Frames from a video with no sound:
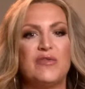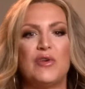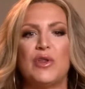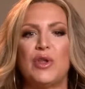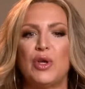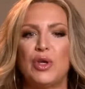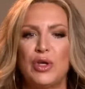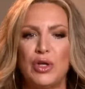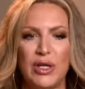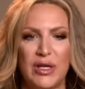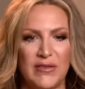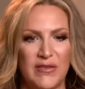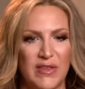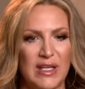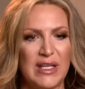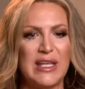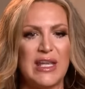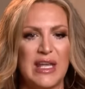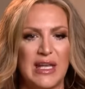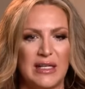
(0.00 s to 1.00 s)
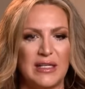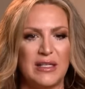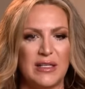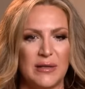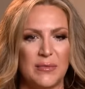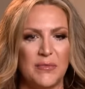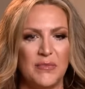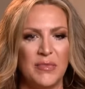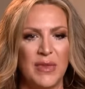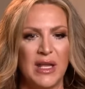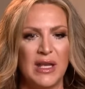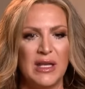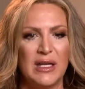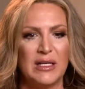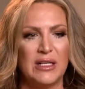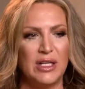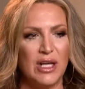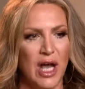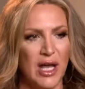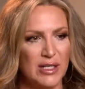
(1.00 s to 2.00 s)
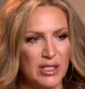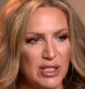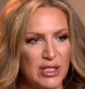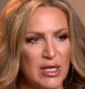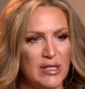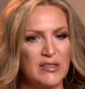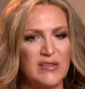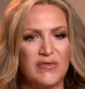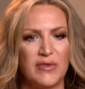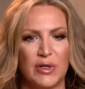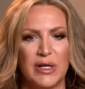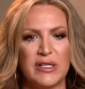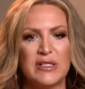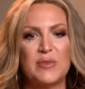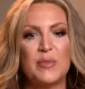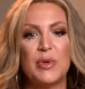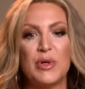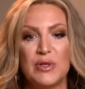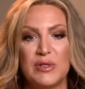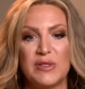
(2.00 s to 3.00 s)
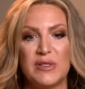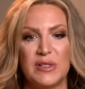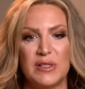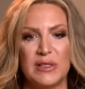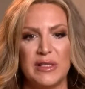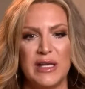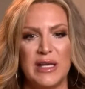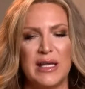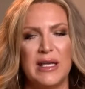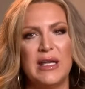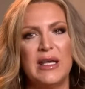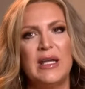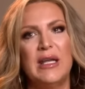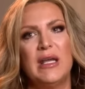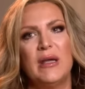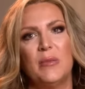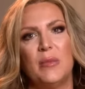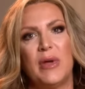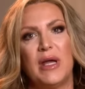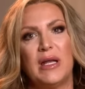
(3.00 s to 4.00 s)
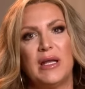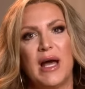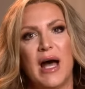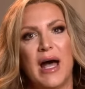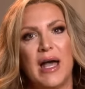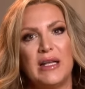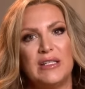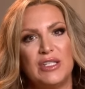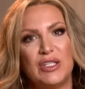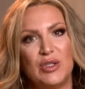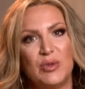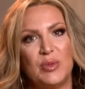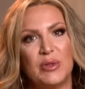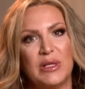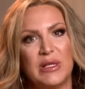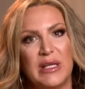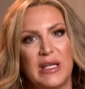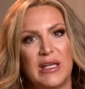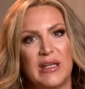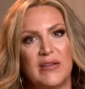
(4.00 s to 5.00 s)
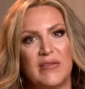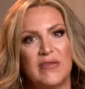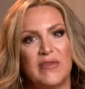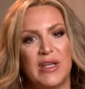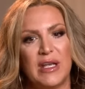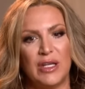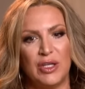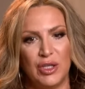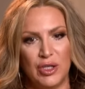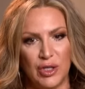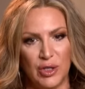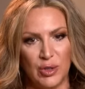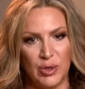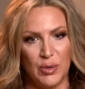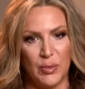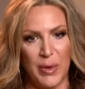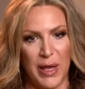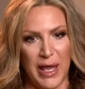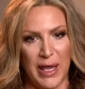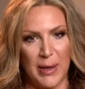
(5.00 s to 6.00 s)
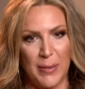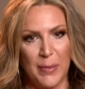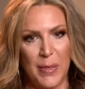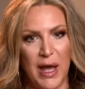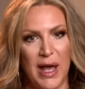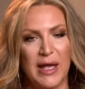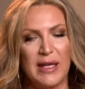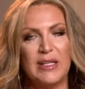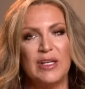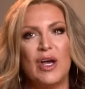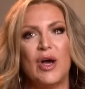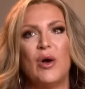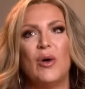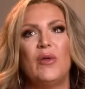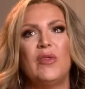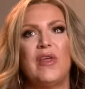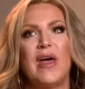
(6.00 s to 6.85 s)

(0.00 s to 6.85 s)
for the good of the kingdom, not just for us personally. But I do believe in you, babe. I know